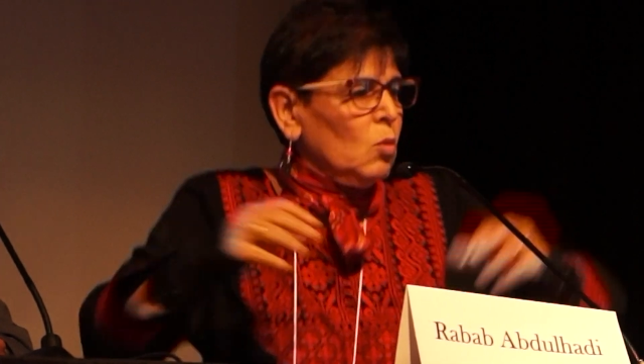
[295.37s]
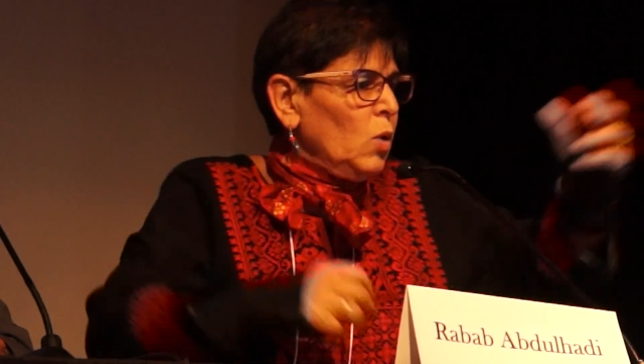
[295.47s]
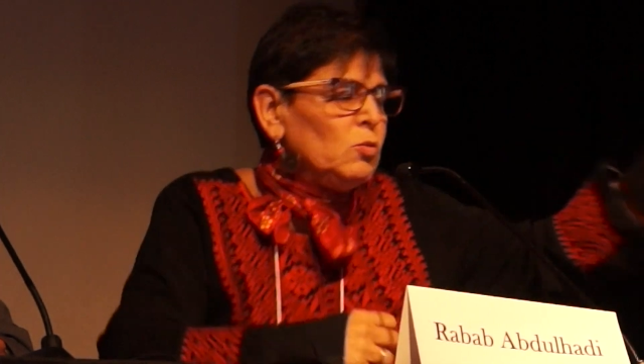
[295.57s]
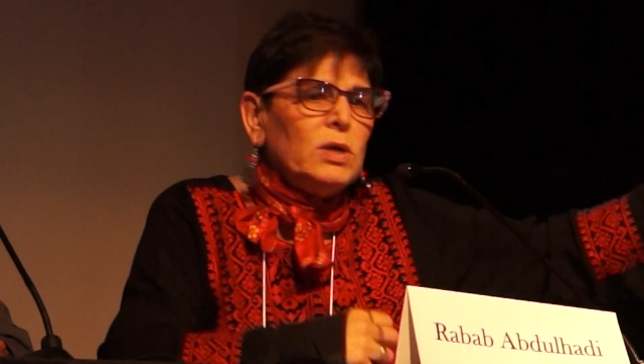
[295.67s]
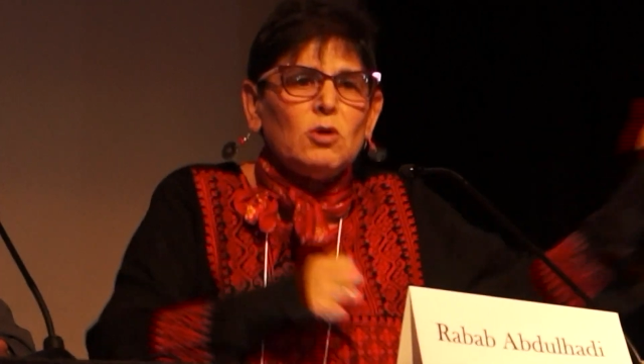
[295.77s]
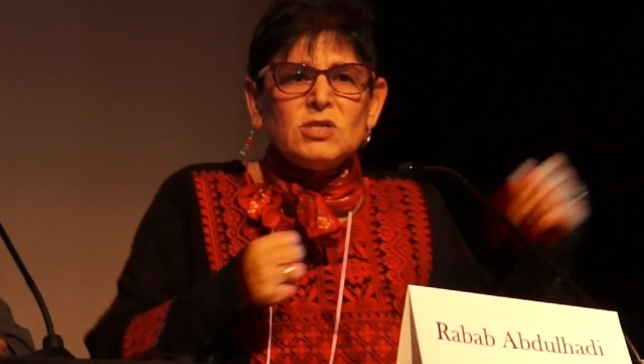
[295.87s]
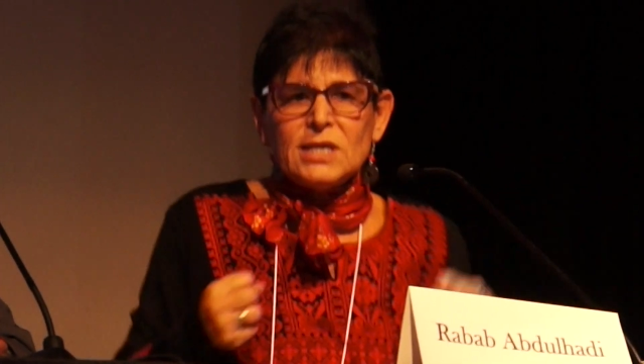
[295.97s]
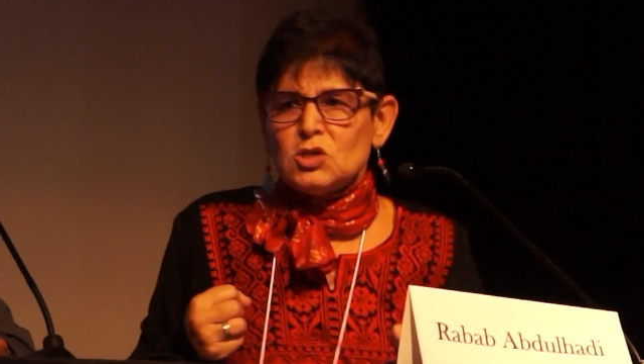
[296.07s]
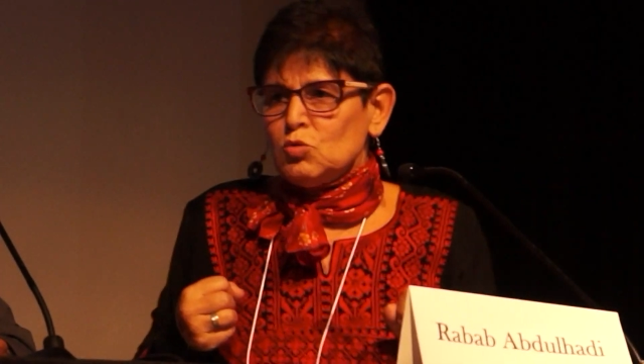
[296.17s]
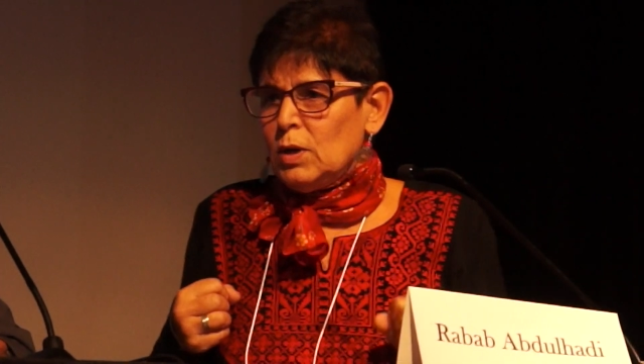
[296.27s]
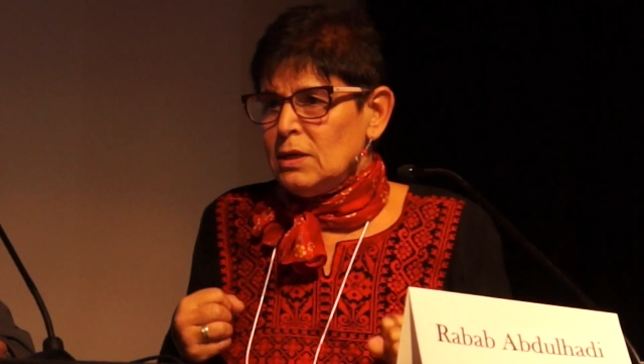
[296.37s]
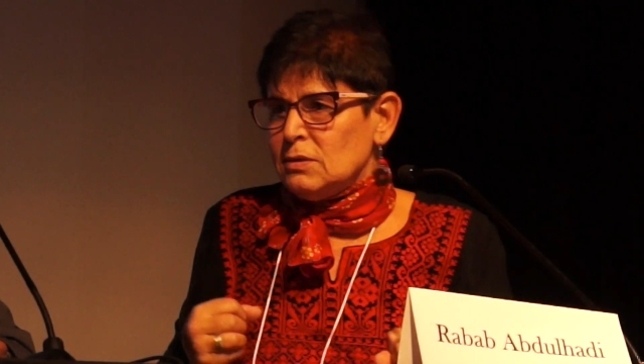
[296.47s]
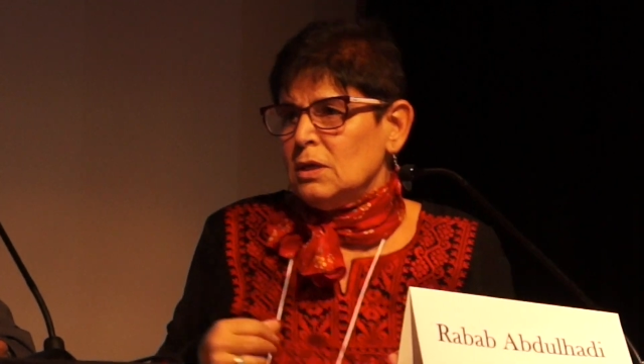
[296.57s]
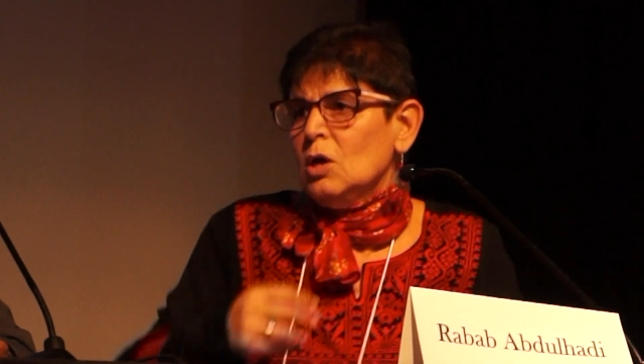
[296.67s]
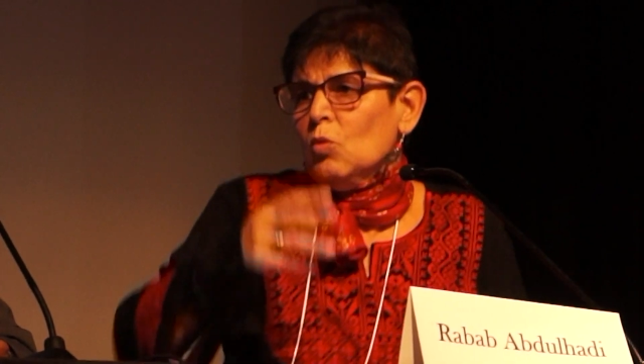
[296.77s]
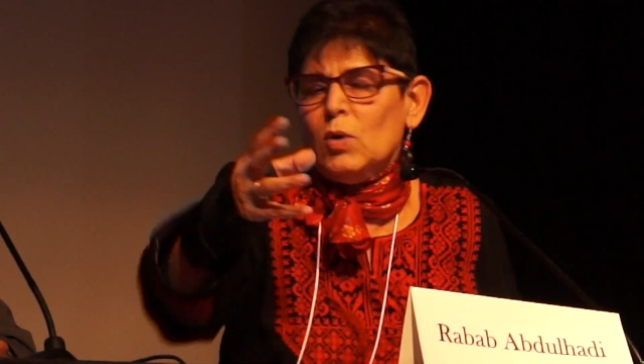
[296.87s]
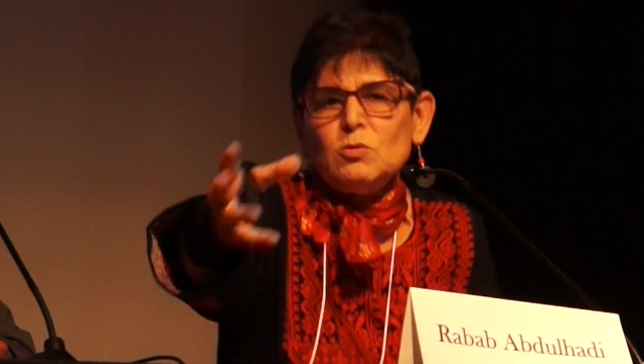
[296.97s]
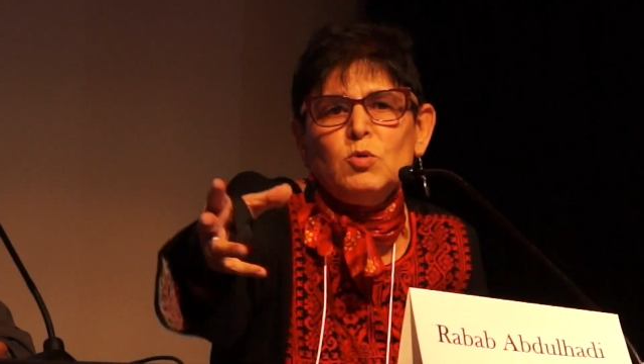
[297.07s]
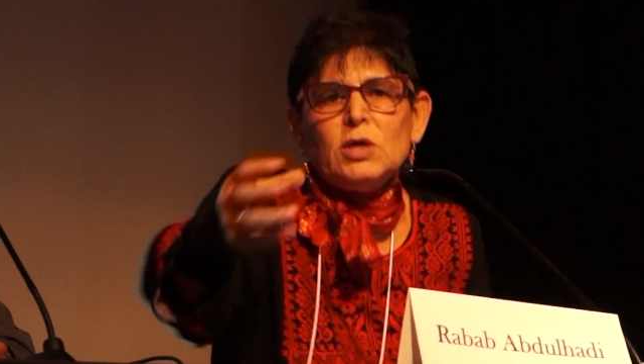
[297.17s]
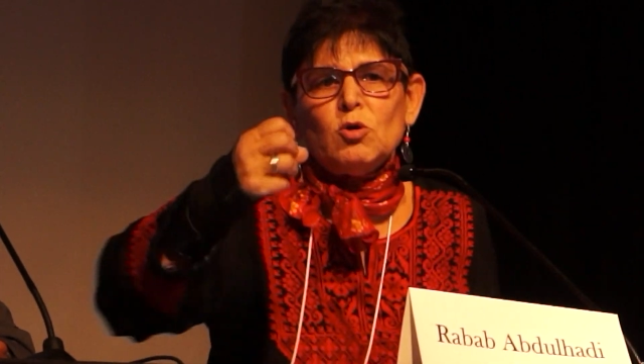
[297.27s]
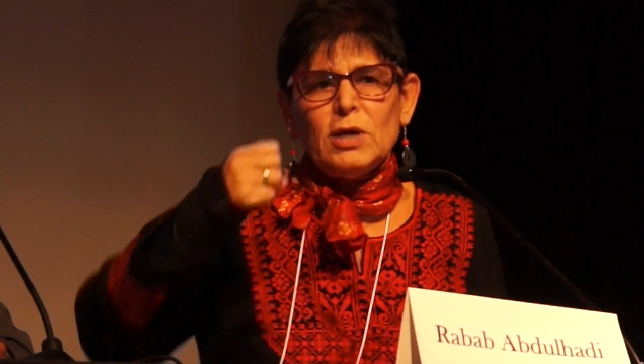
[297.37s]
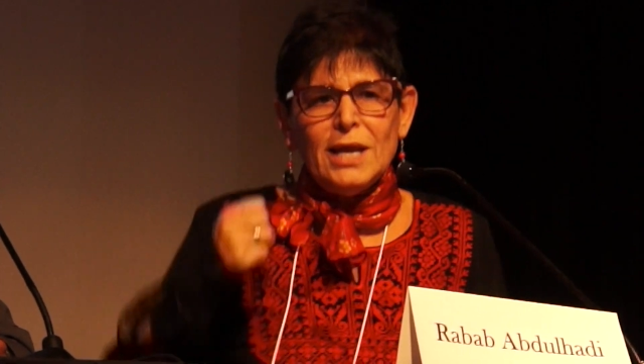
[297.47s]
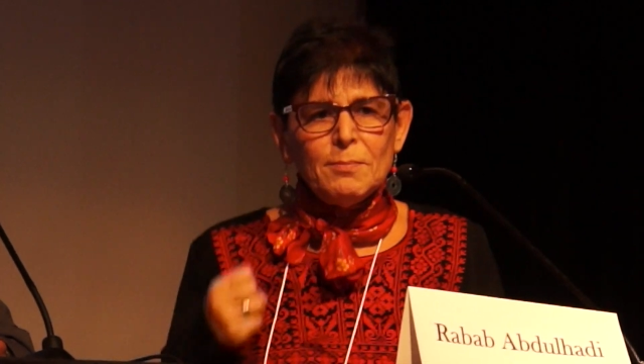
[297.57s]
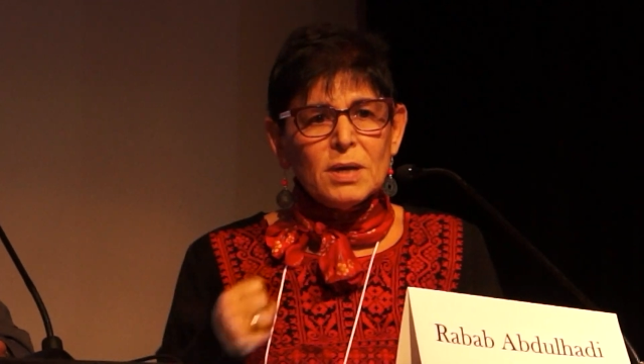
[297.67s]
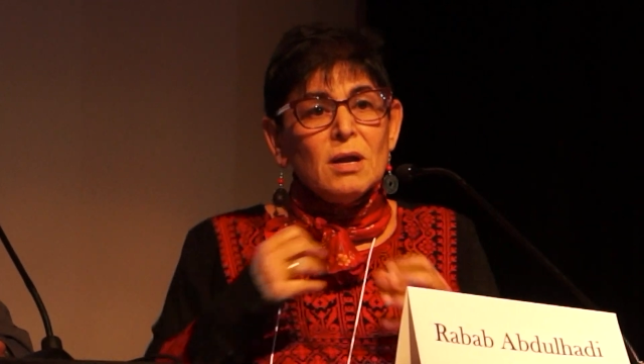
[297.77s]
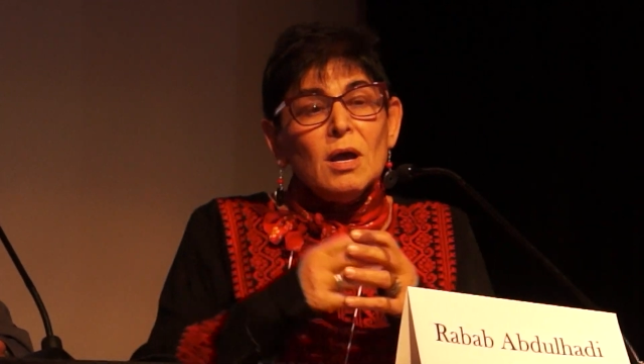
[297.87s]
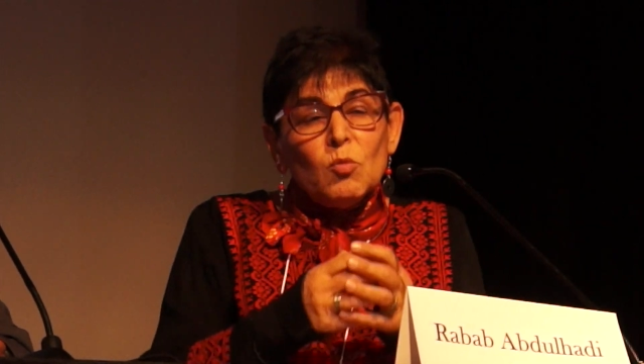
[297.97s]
1 week on sexuality, 1 week on labor.